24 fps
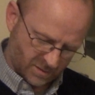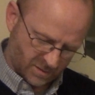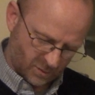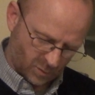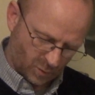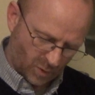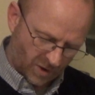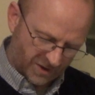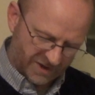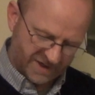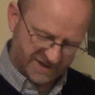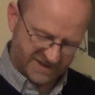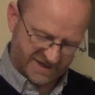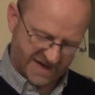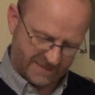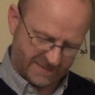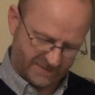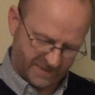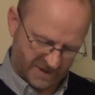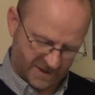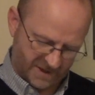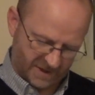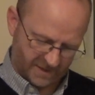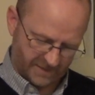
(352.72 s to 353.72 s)
what is
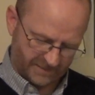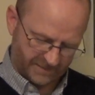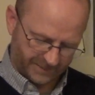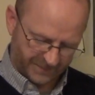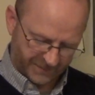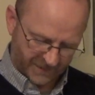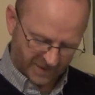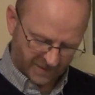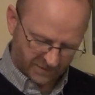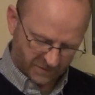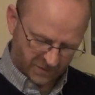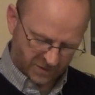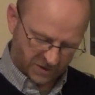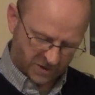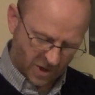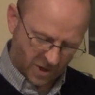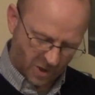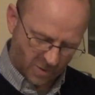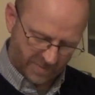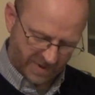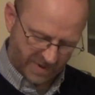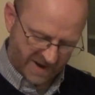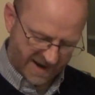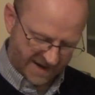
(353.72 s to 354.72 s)
happening? Just
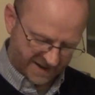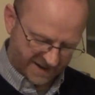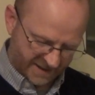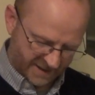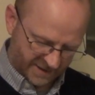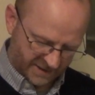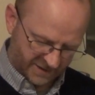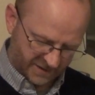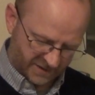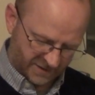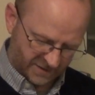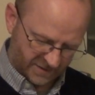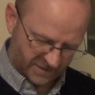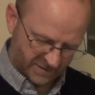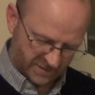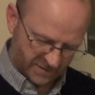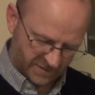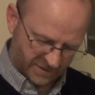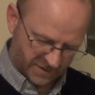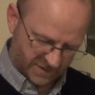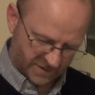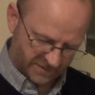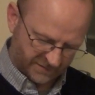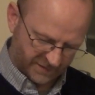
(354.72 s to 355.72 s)
go back
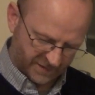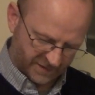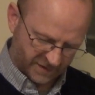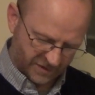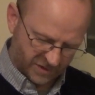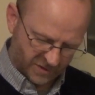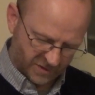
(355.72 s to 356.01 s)
into verse